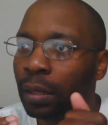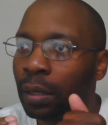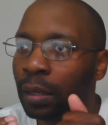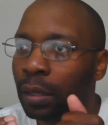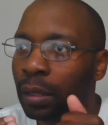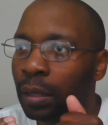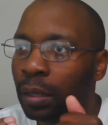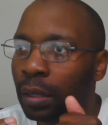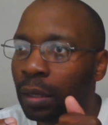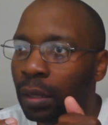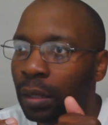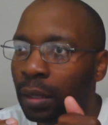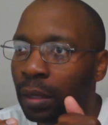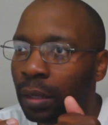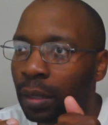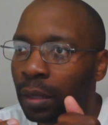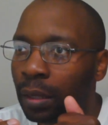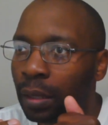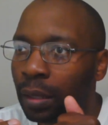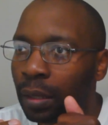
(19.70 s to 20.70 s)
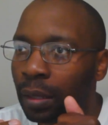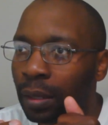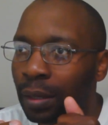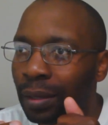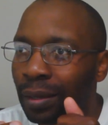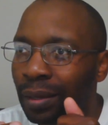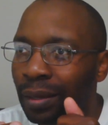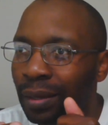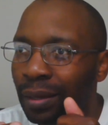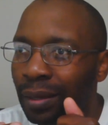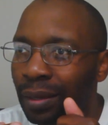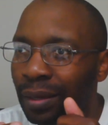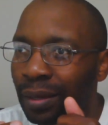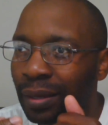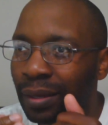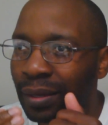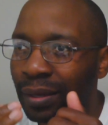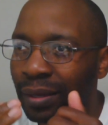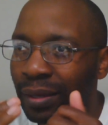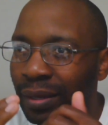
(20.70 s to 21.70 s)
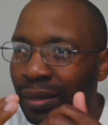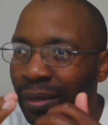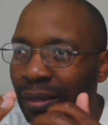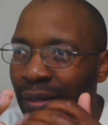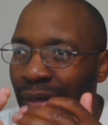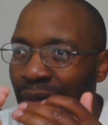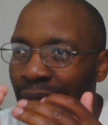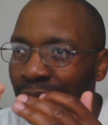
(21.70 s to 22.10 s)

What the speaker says: (silence)